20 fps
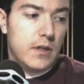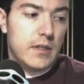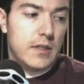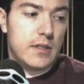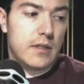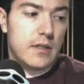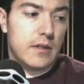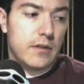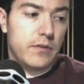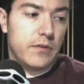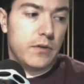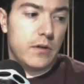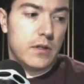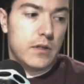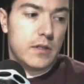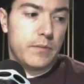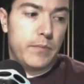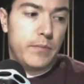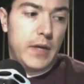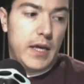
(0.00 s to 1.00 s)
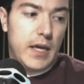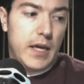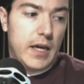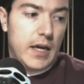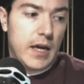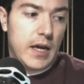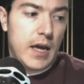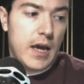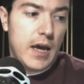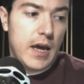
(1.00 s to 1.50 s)
The first being
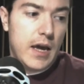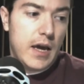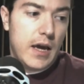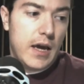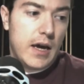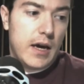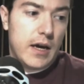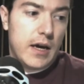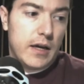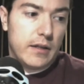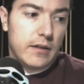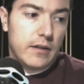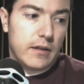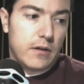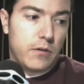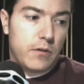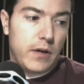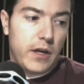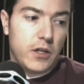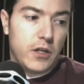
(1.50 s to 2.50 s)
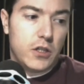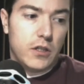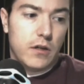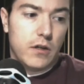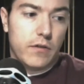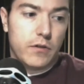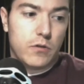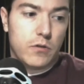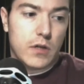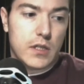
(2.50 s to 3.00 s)
the creation of
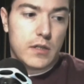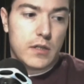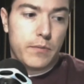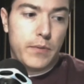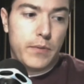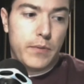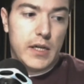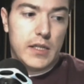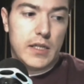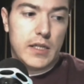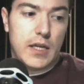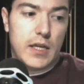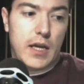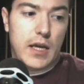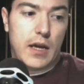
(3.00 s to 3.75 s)
trust-building